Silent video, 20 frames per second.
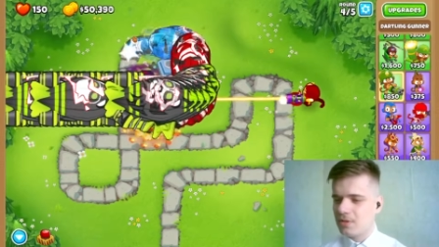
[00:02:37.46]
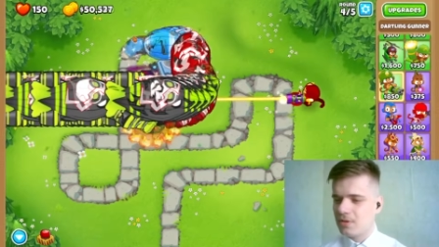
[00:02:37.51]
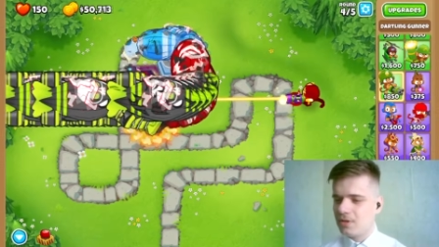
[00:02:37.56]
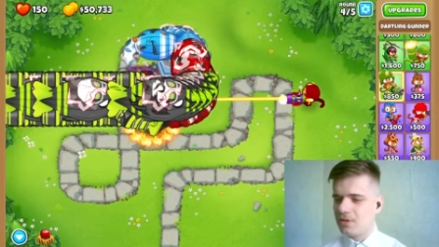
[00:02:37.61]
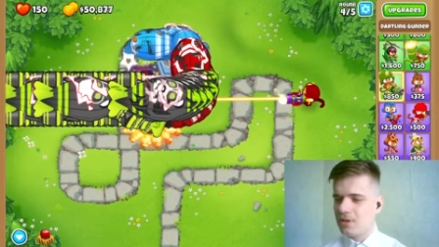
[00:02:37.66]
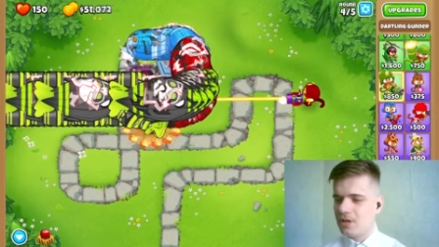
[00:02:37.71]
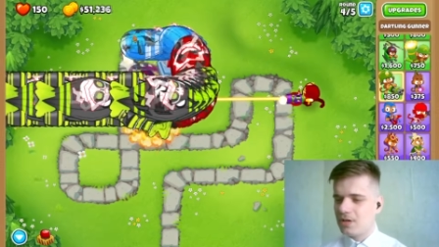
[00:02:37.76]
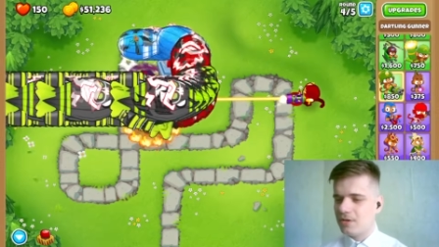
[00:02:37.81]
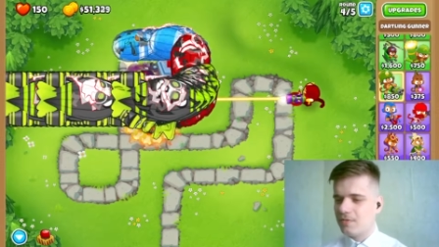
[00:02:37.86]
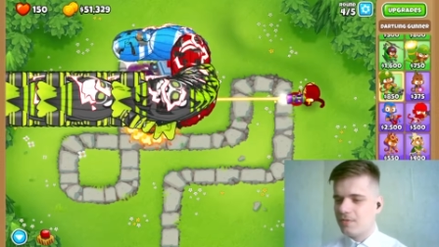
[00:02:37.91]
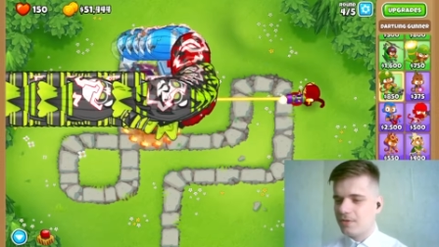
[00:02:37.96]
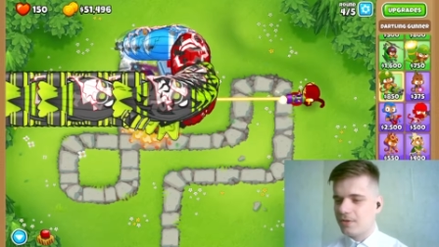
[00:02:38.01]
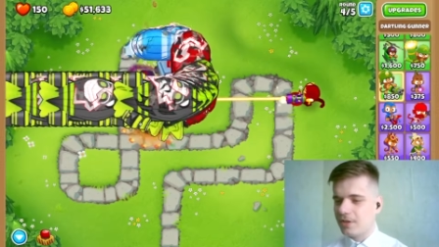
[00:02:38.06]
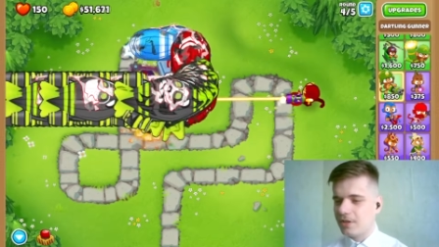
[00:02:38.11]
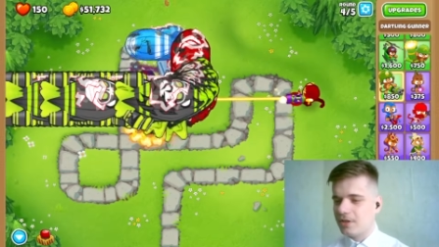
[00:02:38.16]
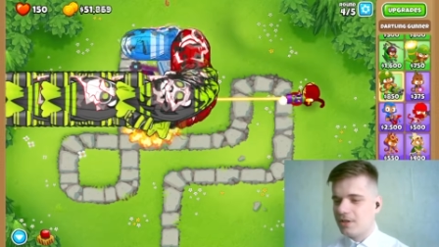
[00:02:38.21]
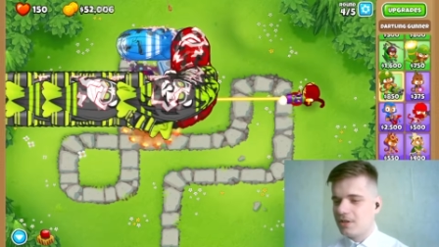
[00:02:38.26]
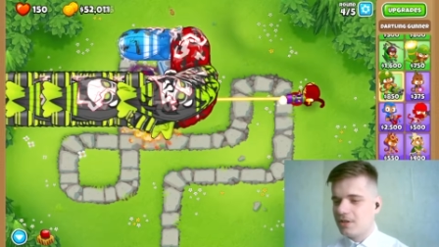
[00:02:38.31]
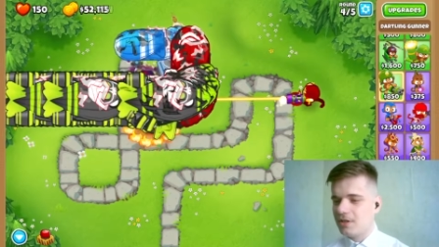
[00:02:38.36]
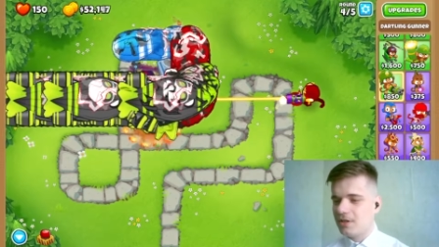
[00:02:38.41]

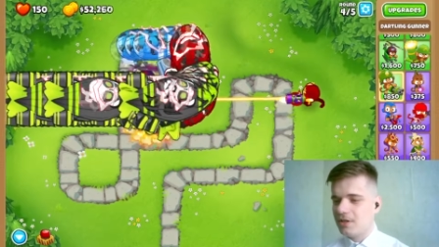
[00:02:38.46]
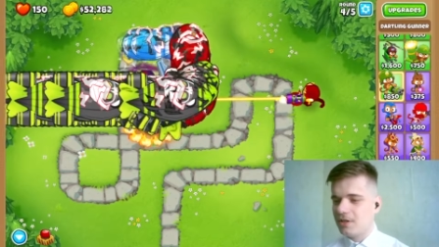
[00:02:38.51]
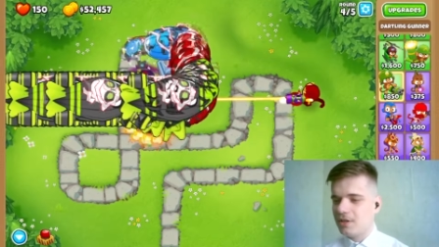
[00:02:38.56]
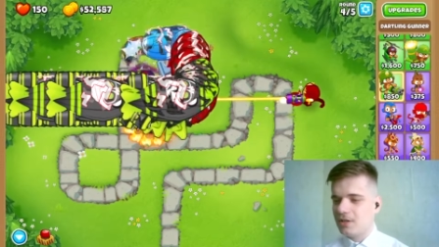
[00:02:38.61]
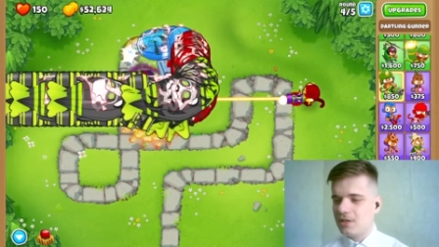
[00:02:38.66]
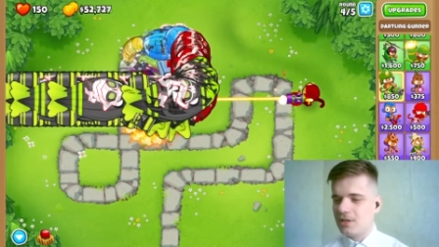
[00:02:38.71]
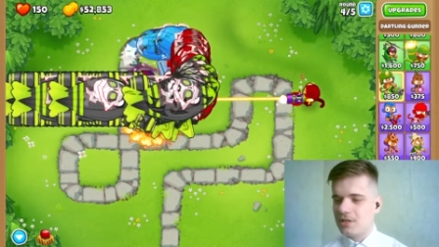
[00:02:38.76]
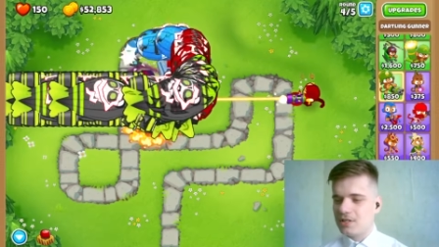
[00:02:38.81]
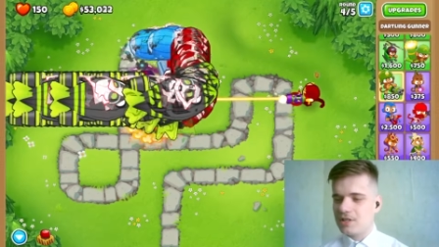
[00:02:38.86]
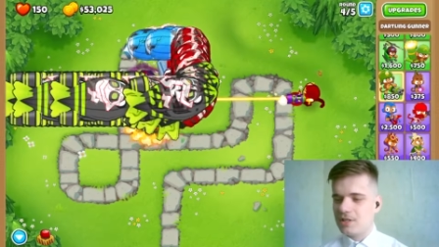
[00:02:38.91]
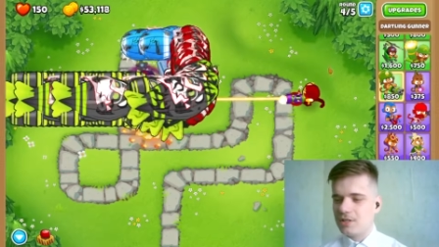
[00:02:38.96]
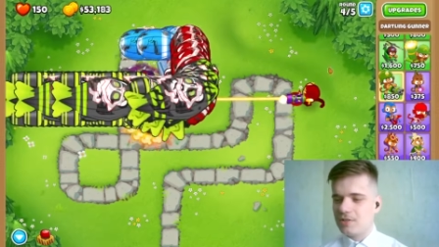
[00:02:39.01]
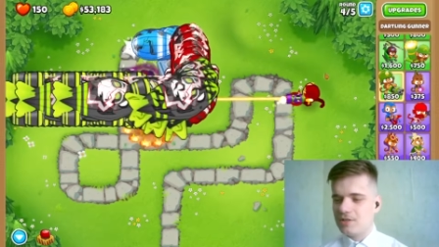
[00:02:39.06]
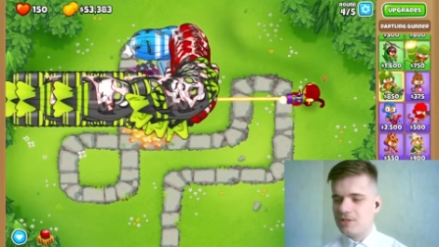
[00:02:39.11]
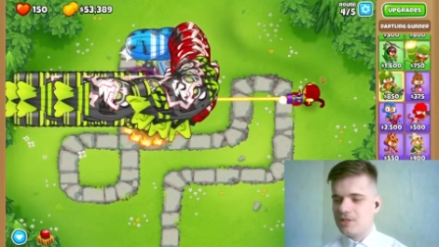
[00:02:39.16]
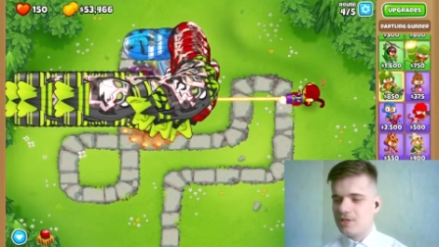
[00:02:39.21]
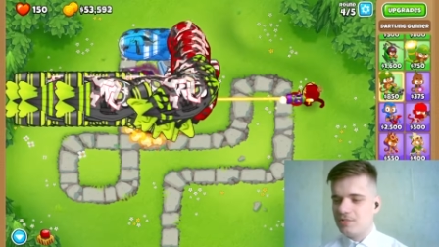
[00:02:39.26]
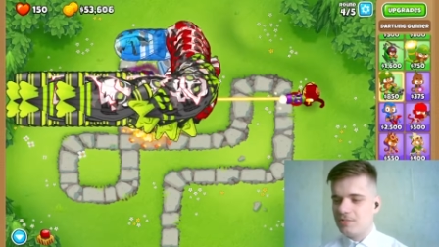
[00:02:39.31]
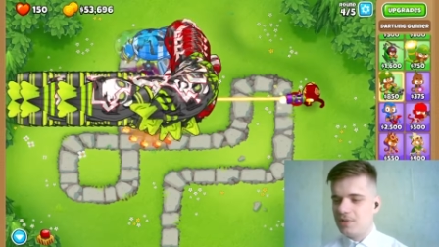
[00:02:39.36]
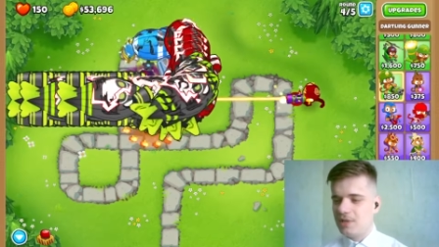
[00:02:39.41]
Thankfully, it's going
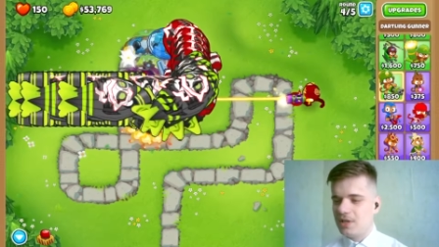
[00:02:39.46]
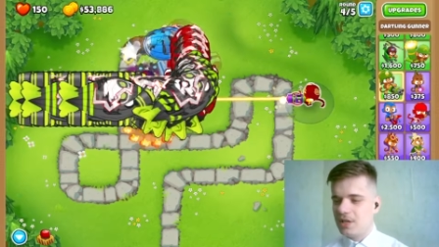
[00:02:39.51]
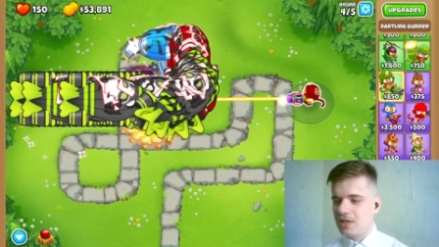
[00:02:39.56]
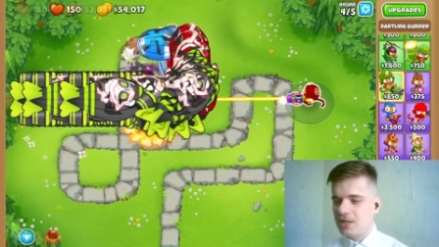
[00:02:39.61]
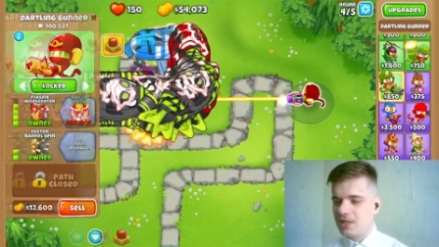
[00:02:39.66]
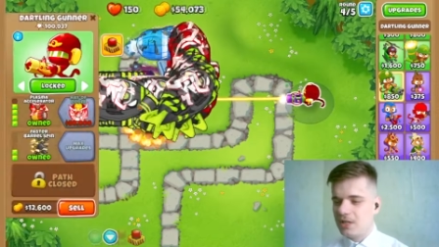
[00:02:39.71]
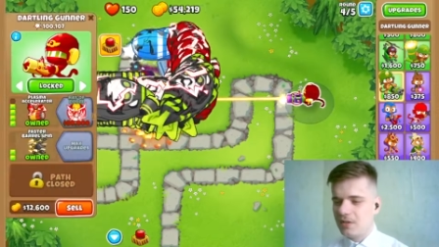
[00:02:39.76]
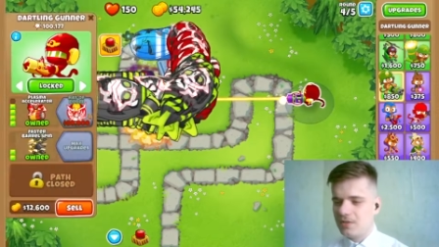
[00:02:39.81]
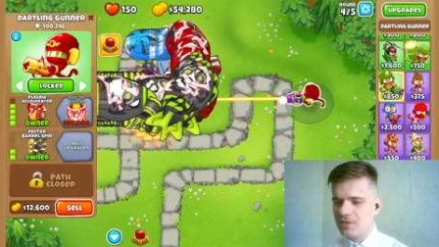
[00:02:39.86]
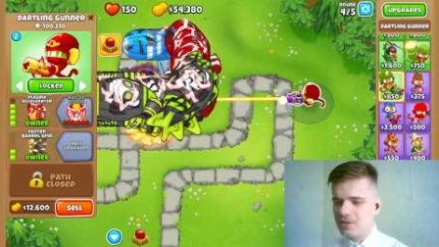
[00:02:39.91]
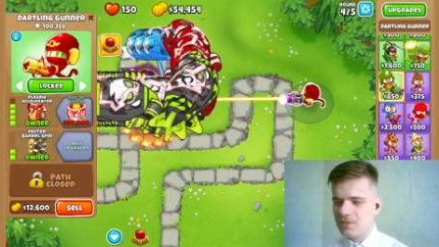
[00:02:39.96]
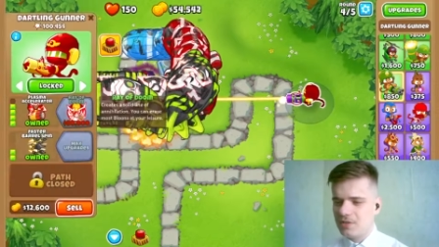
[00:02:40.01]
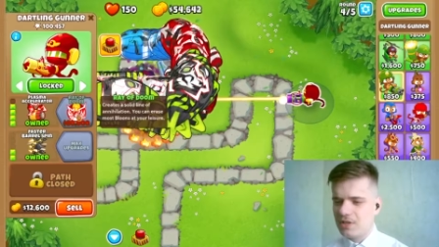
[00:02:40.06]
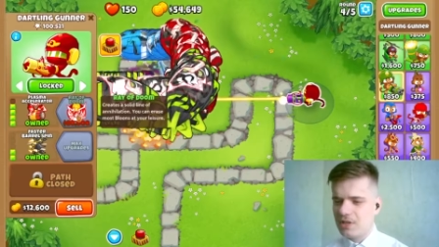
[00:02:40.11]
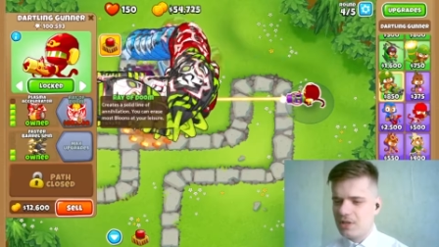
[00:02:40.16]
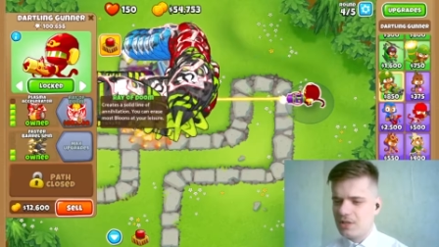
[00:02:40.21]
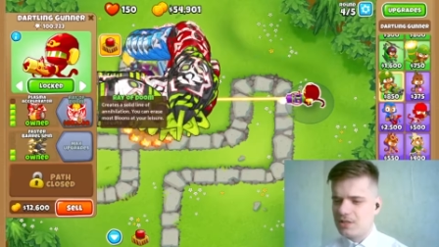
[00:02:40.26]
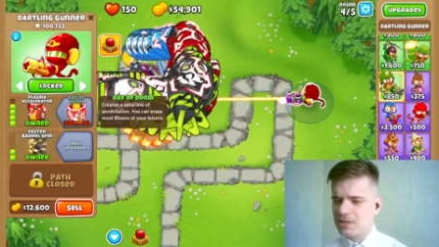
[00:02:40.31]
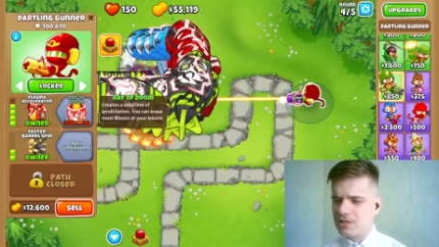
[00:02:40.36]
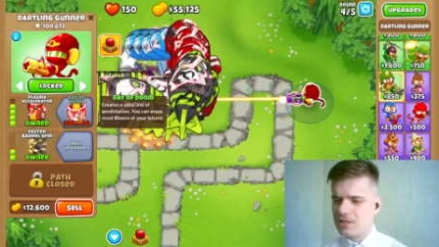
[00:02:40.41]
to be enough to
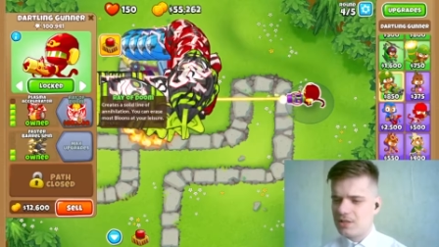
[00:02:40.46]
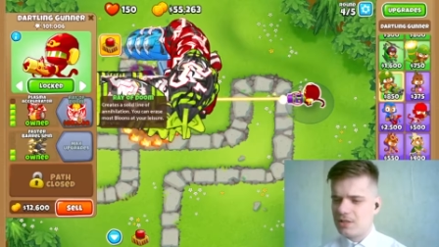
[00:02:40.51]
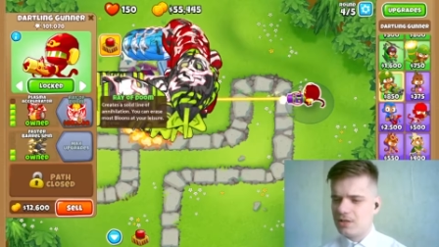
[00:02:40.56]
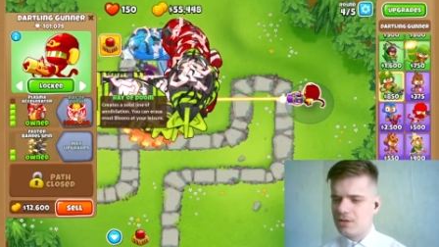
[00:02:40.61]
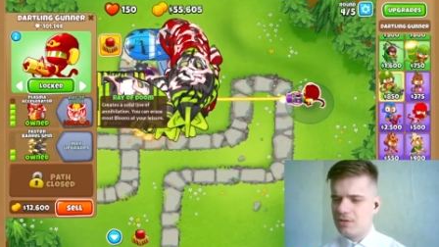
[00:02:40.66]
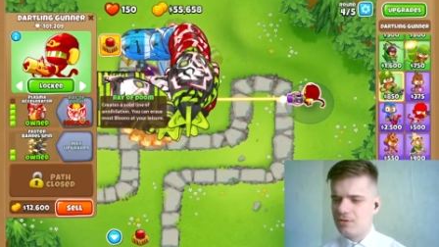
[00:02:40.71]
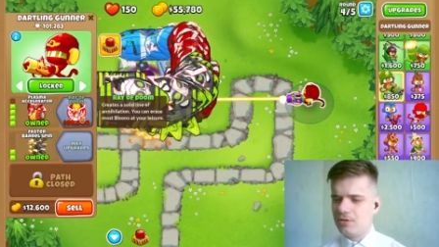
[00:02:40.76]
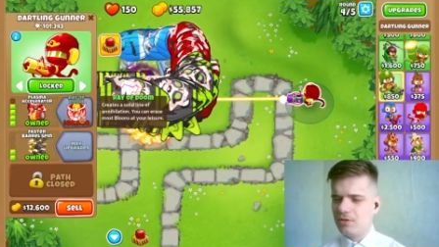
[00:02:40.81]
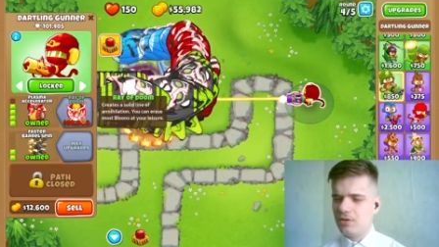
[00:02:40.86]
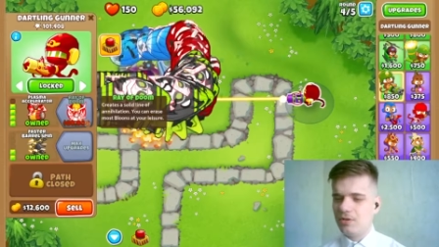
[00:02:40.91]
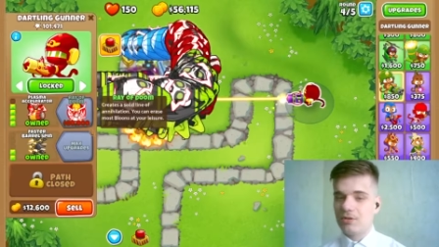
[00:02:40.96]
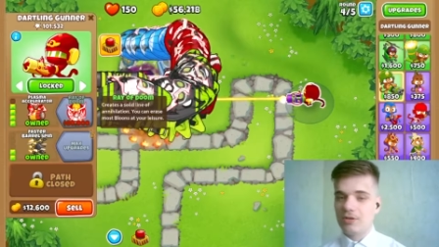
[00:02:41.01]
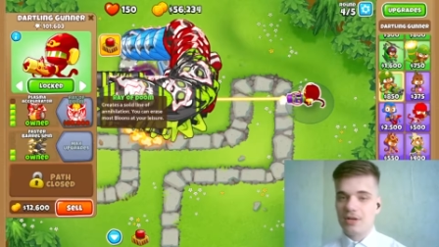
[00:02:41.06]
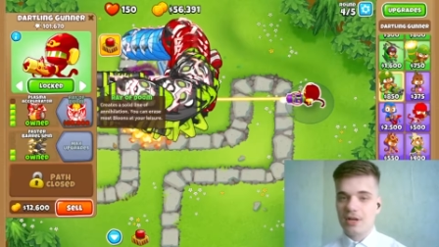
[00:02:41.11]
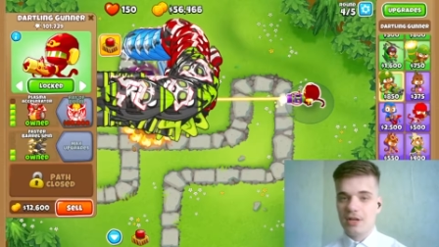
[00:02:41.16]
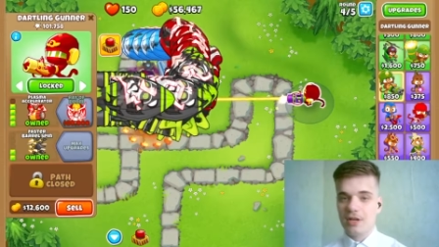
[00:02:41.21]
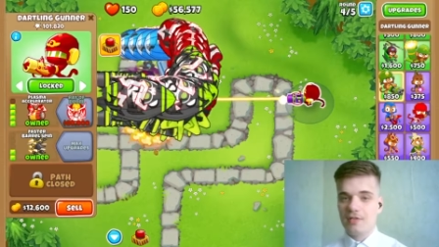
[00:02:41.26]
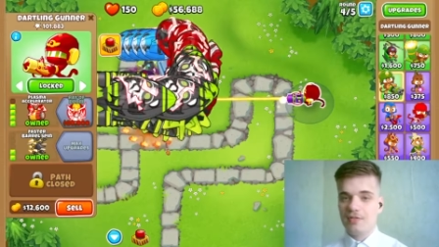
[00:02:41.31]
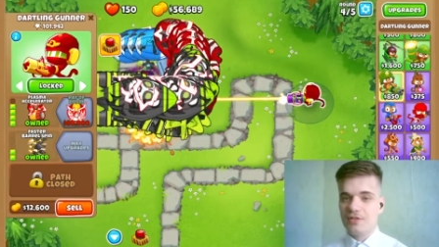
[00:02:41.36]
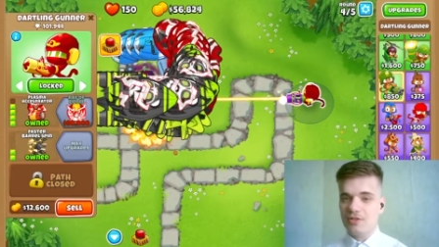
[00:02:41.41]
get the good old
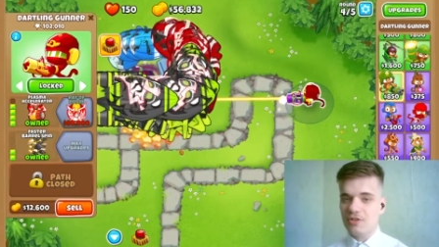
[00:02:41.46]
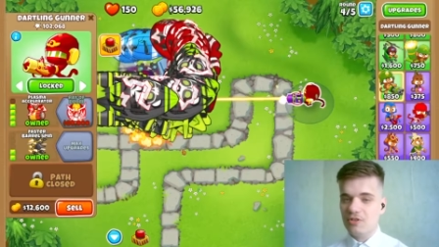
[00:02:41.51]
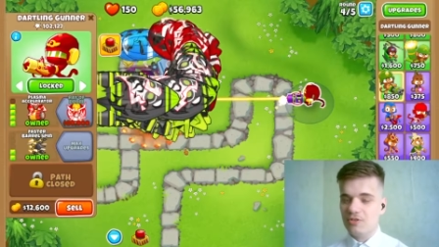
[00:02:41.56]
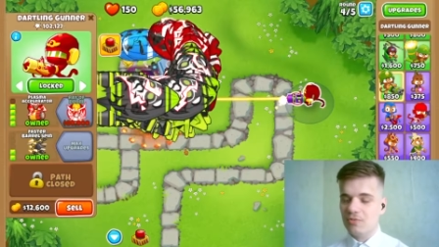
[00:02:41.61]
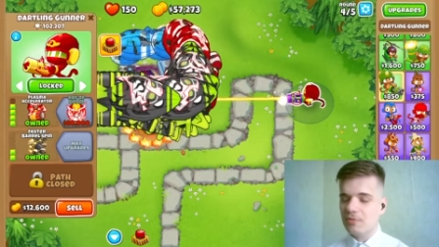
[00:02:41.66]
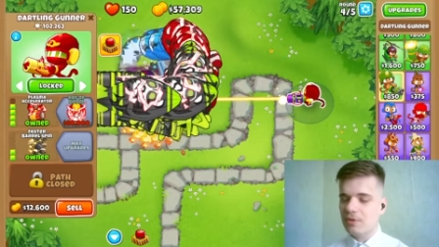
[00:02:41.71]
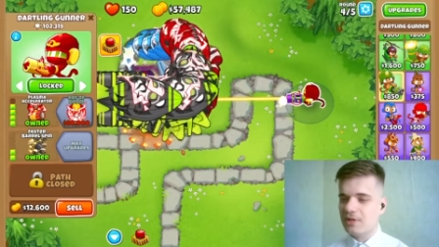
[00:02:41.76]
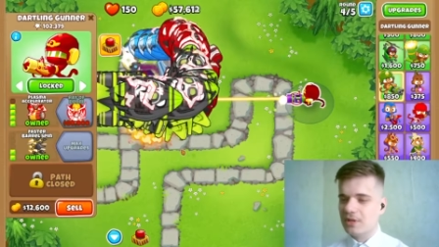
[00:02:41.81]
Ray of Doom